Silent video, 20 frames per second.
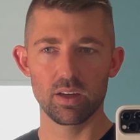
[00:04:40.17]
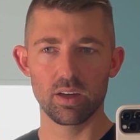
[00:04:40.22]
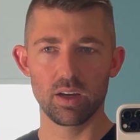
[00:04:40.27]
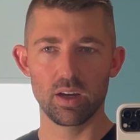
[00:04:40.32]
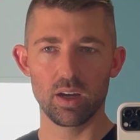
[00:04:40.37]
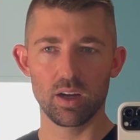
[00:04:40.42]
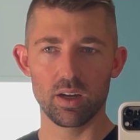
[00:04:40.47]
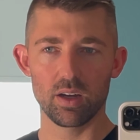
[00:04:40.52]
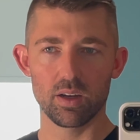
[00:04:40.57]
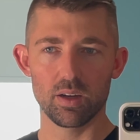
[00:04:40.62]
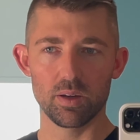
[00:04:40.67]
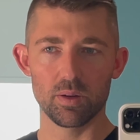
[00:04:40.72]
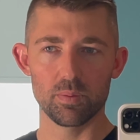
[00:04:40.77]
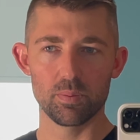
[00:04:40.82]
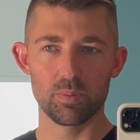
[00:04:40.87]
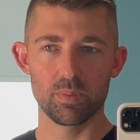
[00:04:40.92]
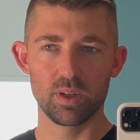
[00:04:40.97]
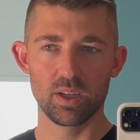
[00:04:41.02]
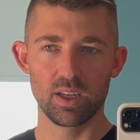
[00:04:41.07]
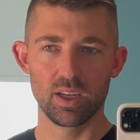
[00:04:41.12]
Um,
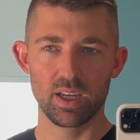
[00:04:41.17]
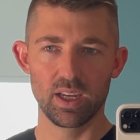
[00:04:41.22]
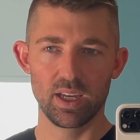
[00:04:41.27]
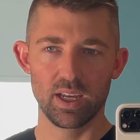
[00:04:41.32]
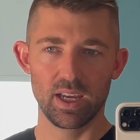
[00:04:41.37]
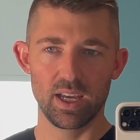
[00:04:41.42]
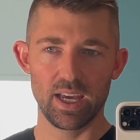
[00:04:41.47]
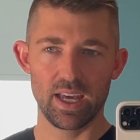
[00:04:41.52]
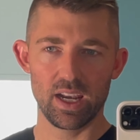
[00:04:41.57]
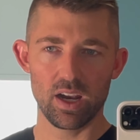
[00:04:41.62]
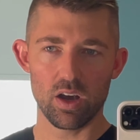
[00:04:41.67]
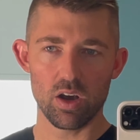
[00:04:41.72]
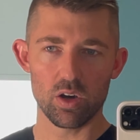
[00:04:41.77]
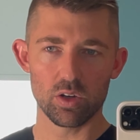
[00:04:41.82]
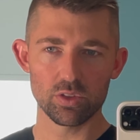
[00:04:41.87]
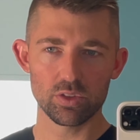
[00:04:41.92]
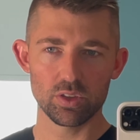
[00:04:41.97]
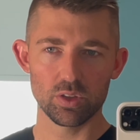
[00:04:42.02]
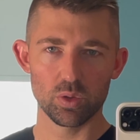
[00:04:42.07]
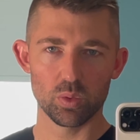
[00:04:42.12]
and I
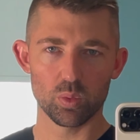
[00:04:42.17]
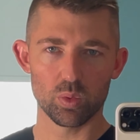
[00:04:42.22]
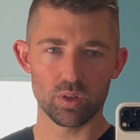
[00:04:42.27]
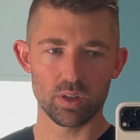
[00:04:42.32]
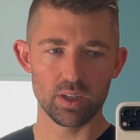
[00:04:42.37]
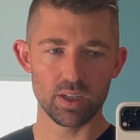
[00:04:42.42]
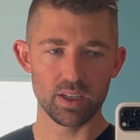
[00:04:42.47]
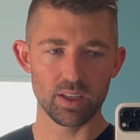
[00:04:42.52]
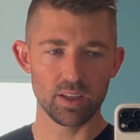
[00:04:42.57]
also want,